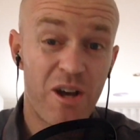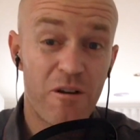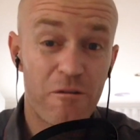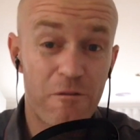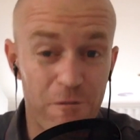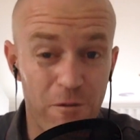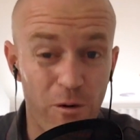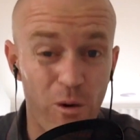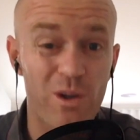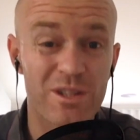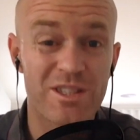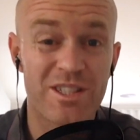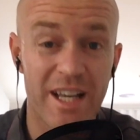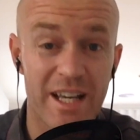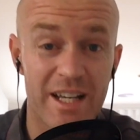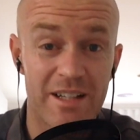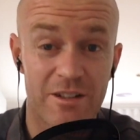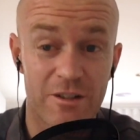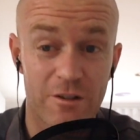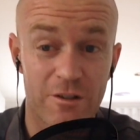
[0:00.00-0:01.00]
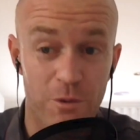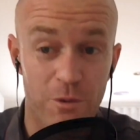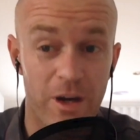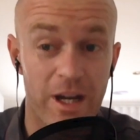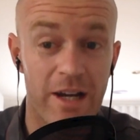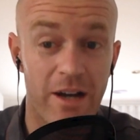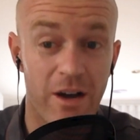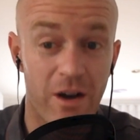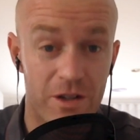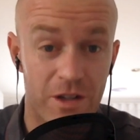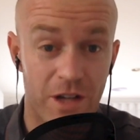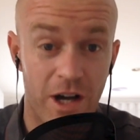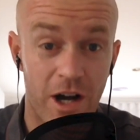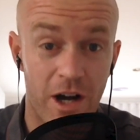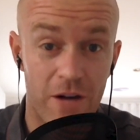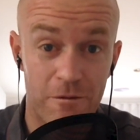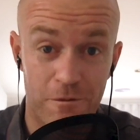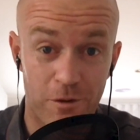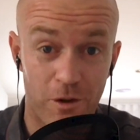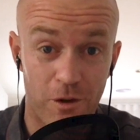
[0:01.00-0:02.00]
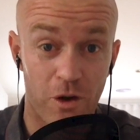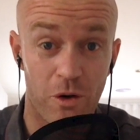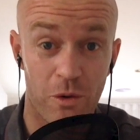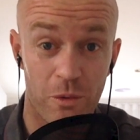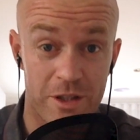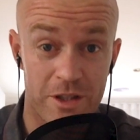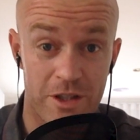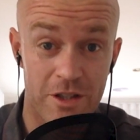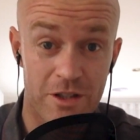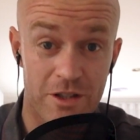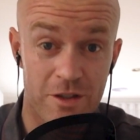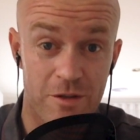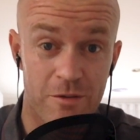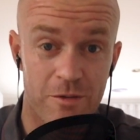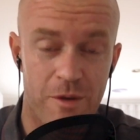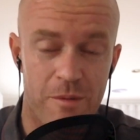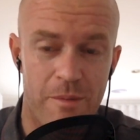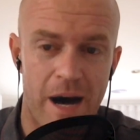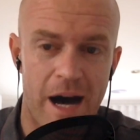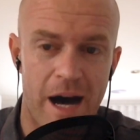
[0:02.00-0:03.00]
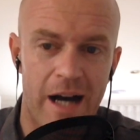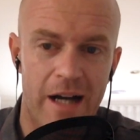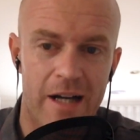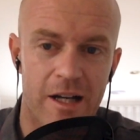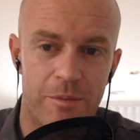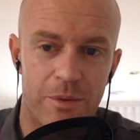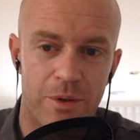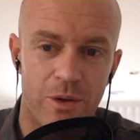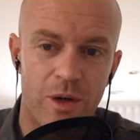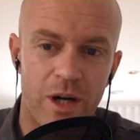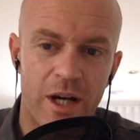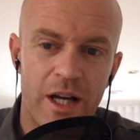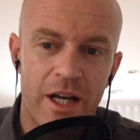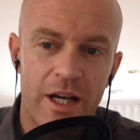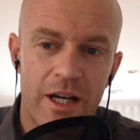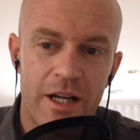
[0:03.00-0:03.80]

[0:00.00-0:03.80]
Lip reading: 14-3 on your home floor, which is remarkable.